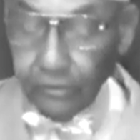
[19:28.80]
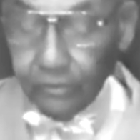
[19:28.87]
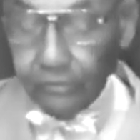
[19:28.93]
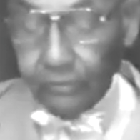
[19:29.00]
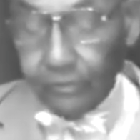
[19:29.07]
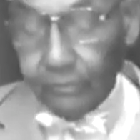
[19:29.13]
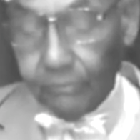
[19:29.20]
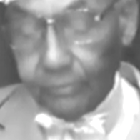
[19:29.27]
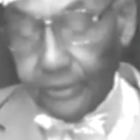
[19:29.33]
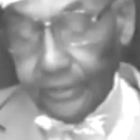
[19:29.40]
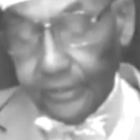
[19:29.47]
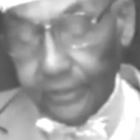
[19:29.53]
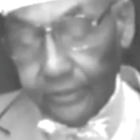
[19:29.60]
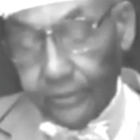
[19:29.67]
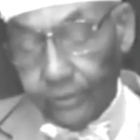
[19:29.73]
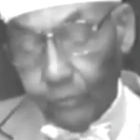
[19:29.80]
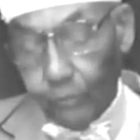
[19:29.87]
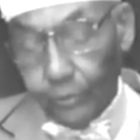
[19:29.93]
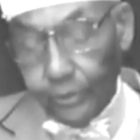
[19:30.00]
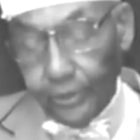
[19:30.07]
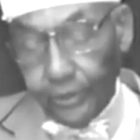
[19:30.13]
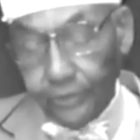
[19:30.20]
to complete it. The
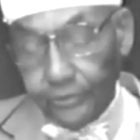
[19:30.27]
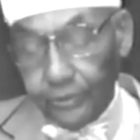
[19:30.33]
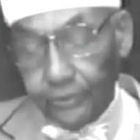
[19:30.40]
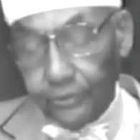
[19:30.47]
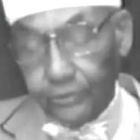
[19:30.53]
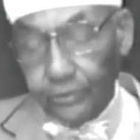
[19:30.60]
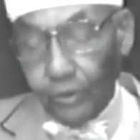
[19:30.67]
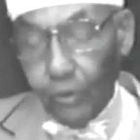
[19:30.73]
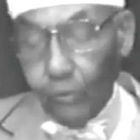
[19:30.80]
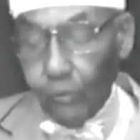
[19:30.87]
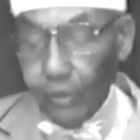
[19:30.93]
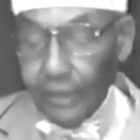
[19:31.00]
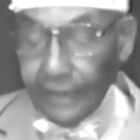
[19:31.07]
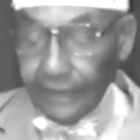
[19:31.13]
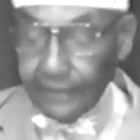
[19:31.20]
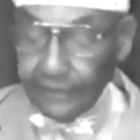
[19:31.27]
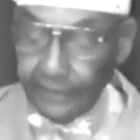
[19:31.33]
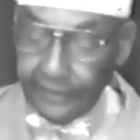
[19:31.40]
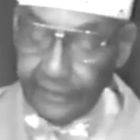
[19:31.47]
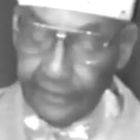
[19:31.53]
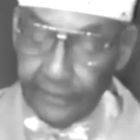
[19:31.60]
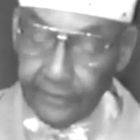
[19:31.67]
words are so
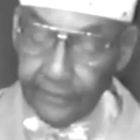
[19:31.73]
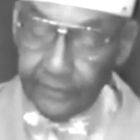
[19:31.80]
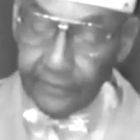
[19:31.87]
clear